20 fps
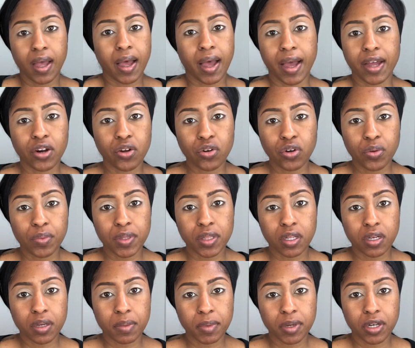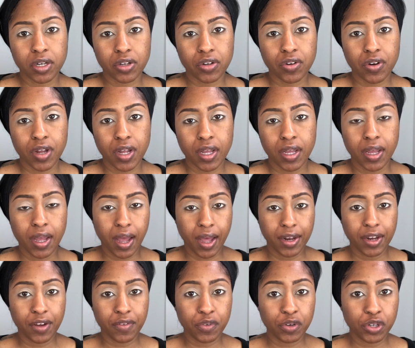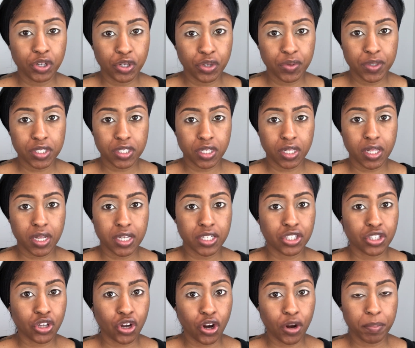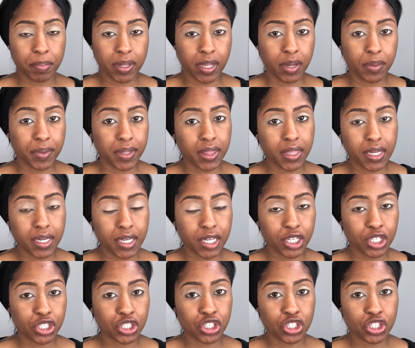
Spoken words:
I don't know what look I'm gonna create. I never do until I start playing with things,